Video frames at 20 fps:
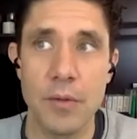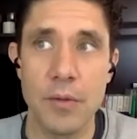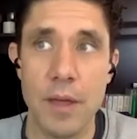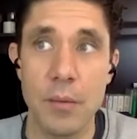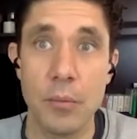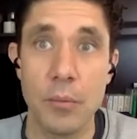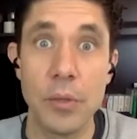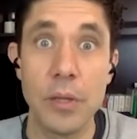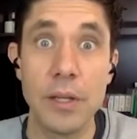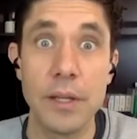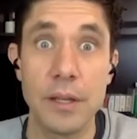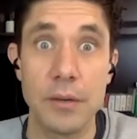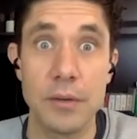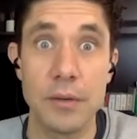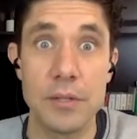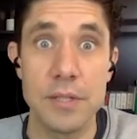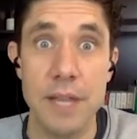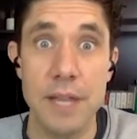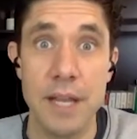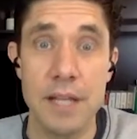that really
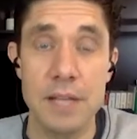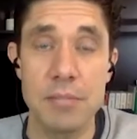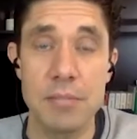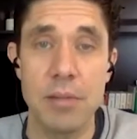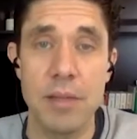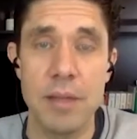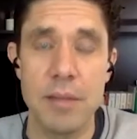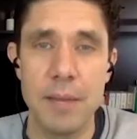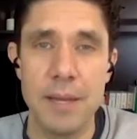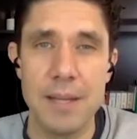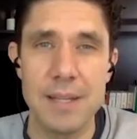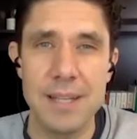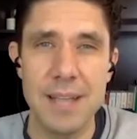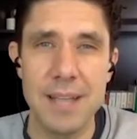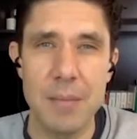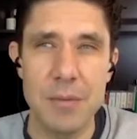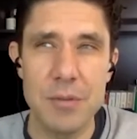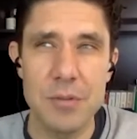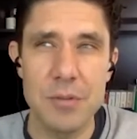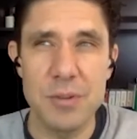understands plant-based
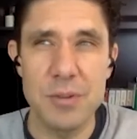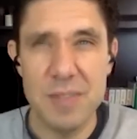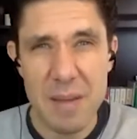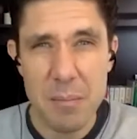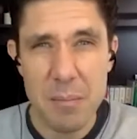chemistry, they